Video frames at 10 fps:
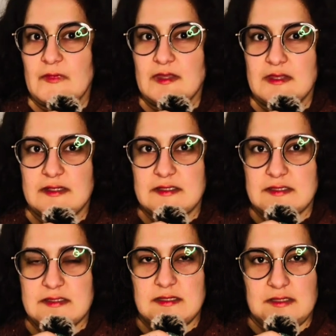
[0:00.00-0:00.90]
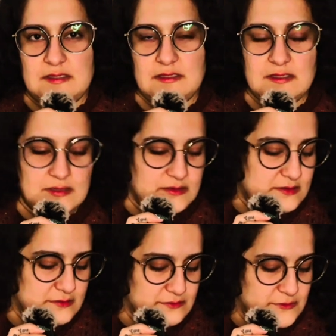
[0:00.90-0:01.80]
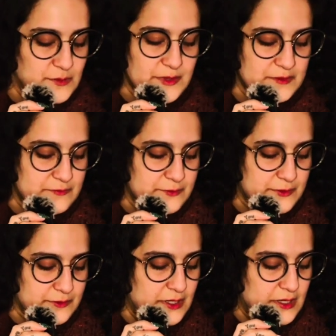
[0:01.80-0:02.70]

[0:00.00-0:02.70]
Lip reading: that is a something for